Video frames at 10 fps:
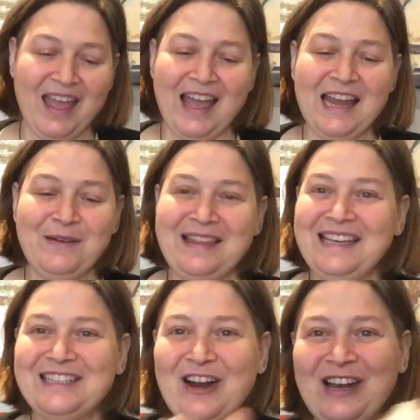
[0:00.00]
Anyway,
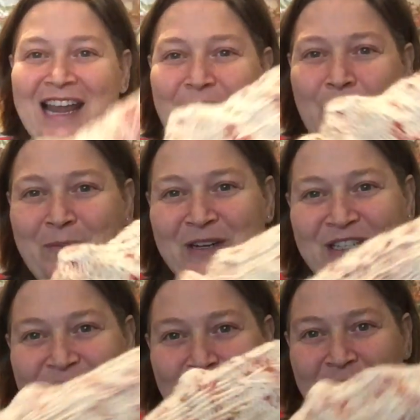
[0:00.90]
these are leg
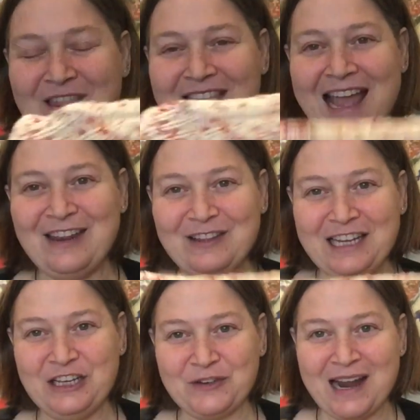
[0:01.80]
warmers for Nathaniel.
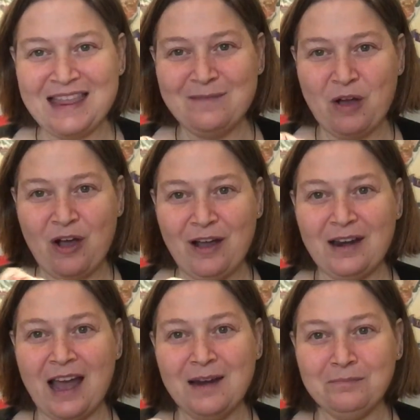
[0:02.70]
He tried them
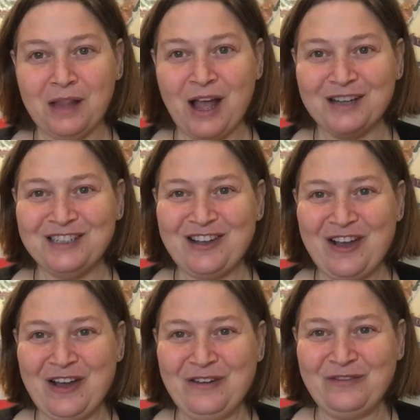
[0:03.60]
on unblocked
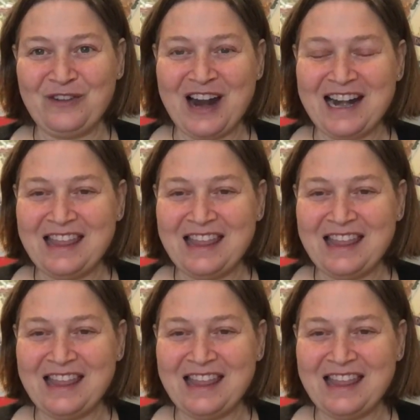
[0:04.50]
on Friday.